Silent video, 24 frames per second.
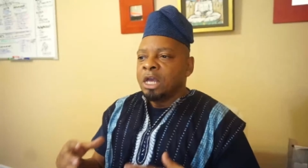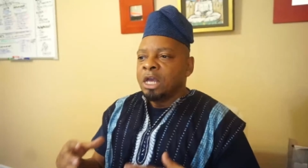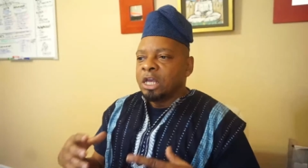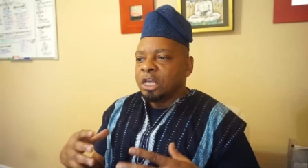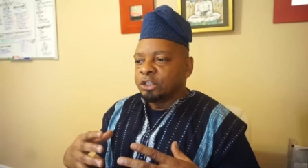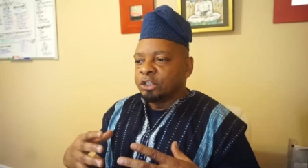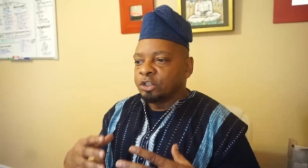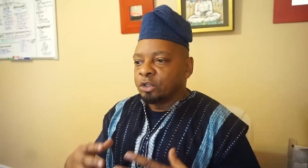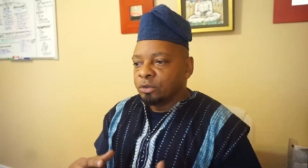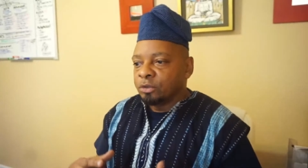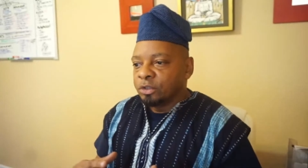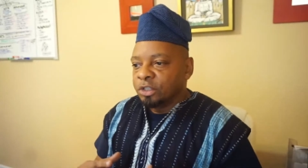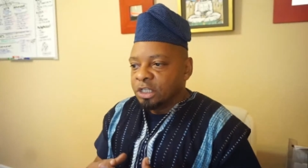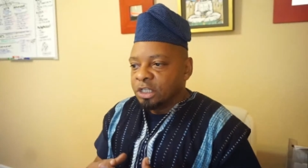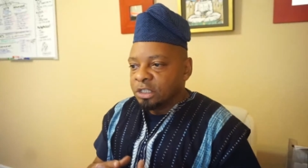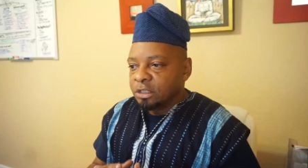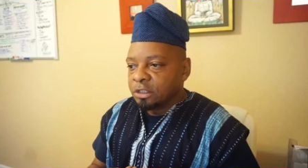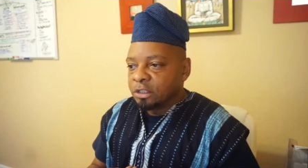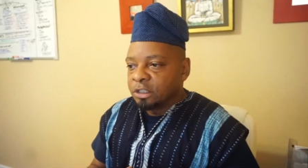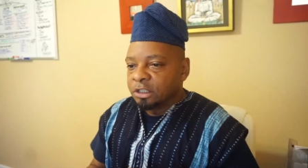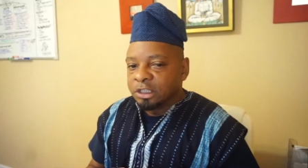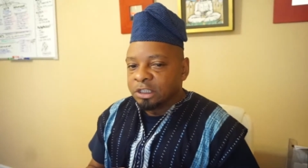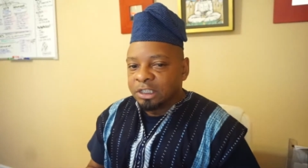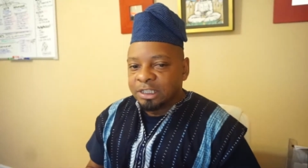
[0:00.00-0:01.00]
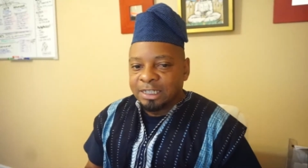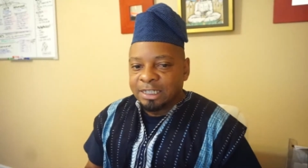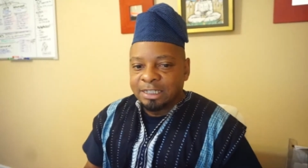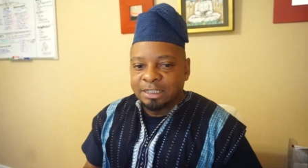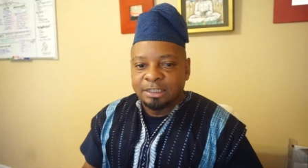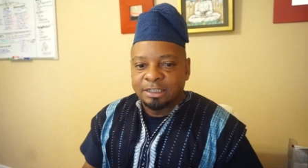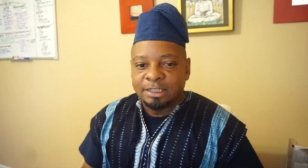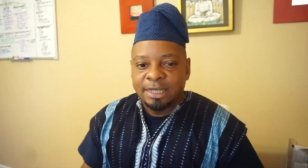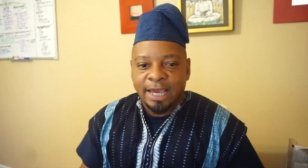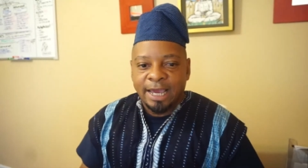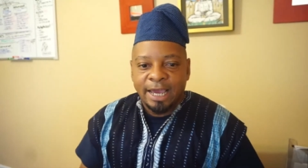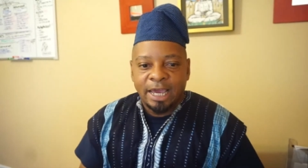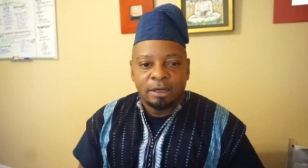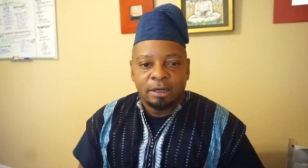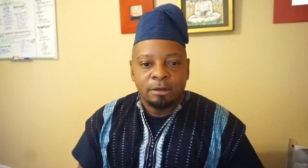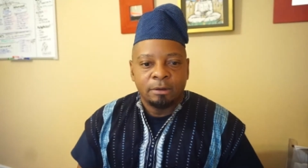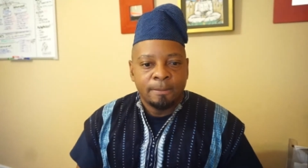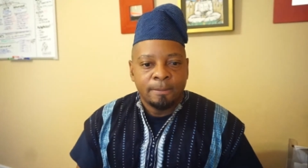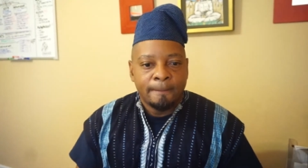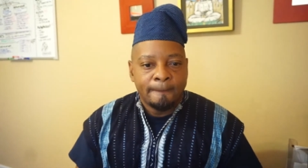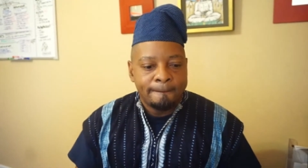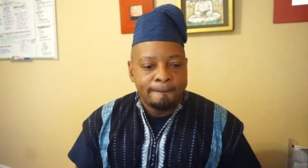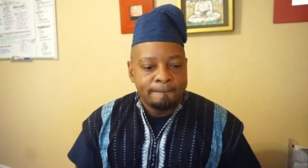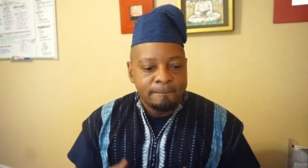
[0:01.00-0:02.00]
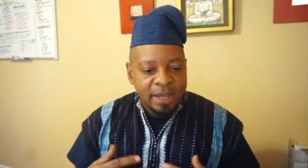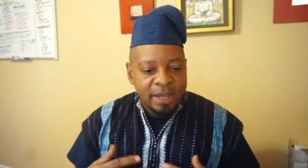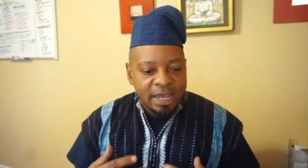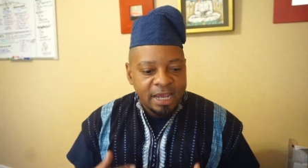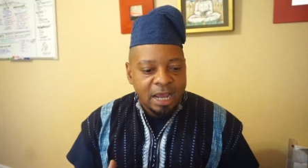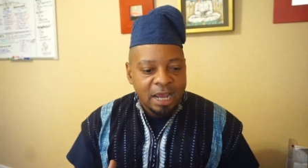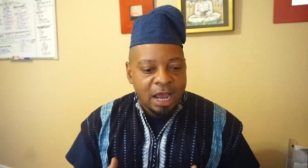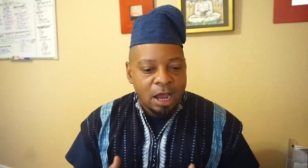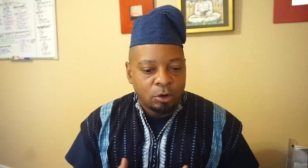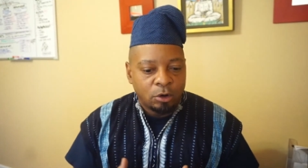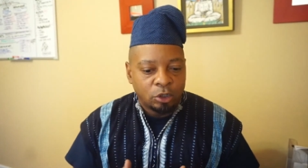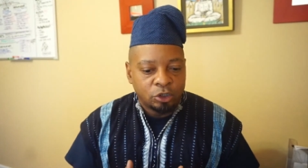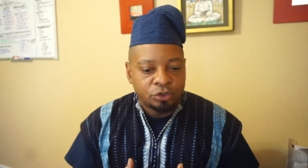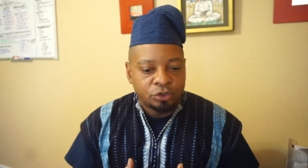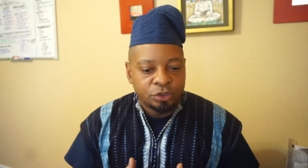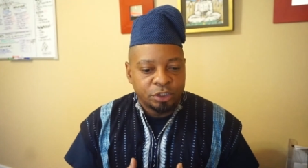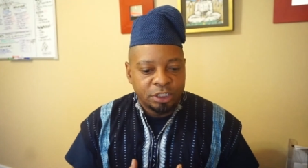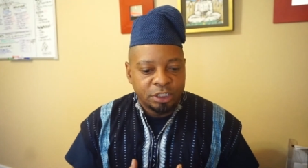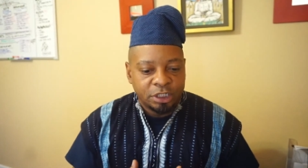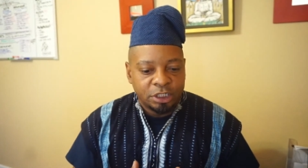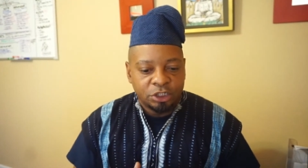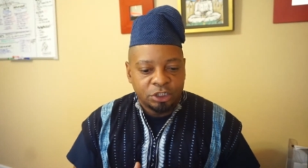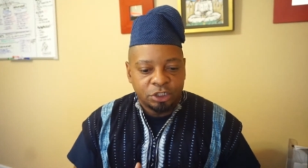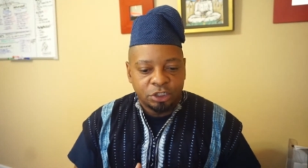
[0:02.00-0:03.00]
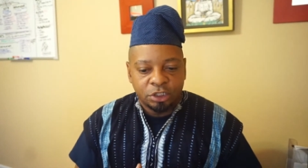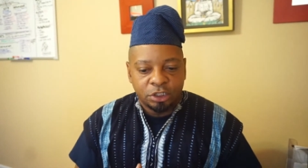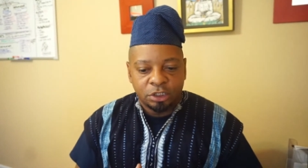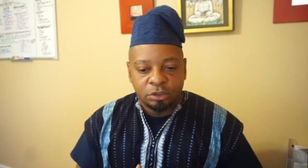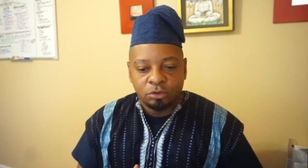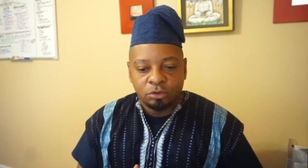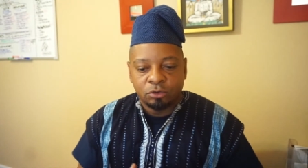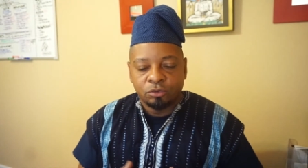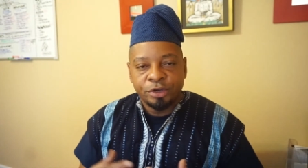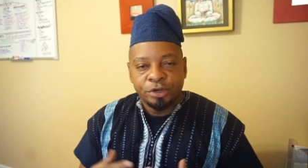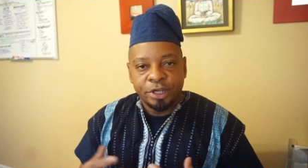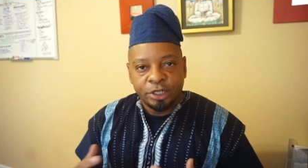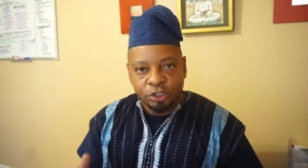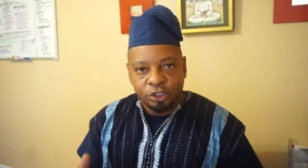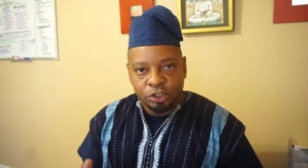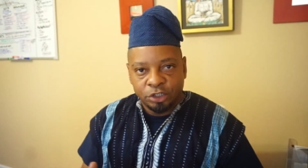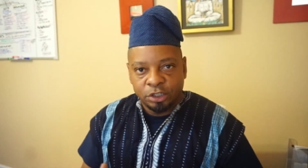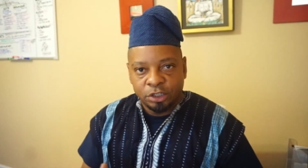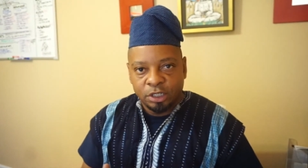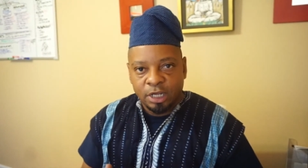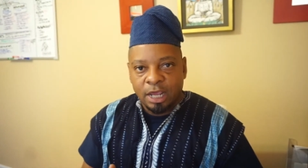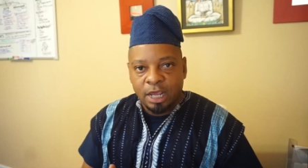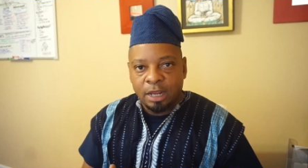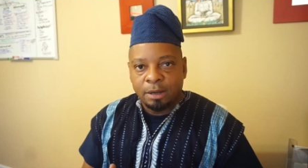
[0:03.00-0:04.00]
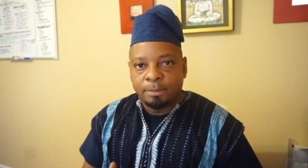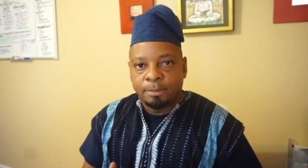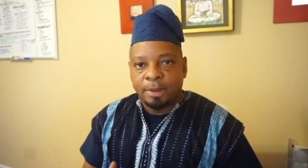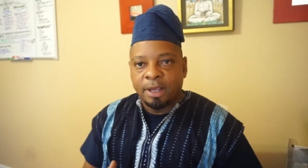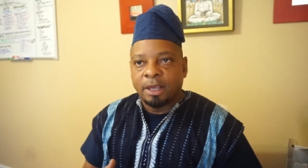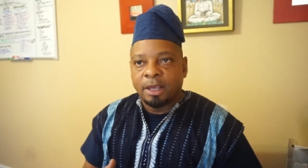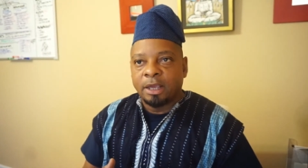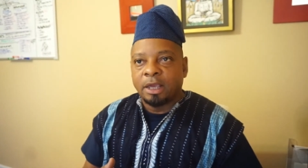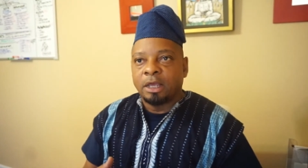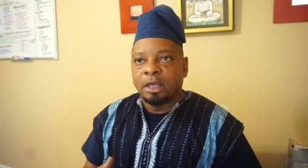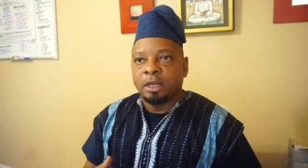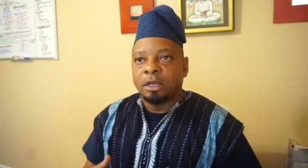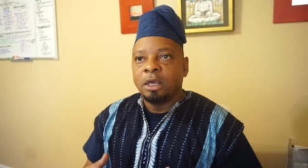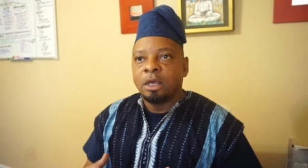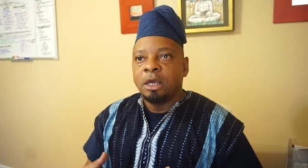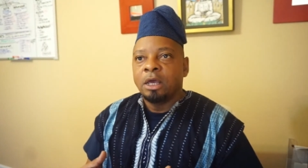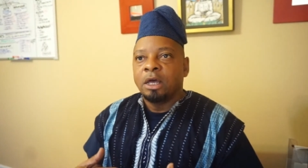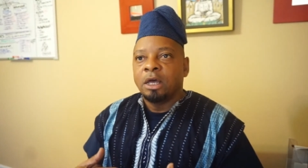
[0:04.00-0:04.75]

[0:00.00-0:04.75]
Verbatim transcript: So these are the things that make our tradition rich and and